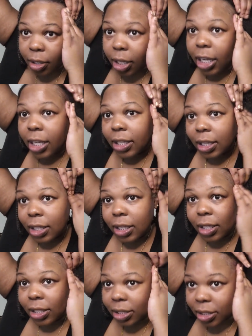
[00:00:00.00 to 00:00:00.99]
At
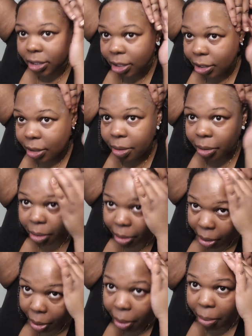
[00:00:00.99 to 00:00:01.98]
least
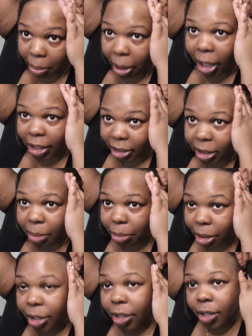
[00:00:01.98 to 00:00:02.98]
by December.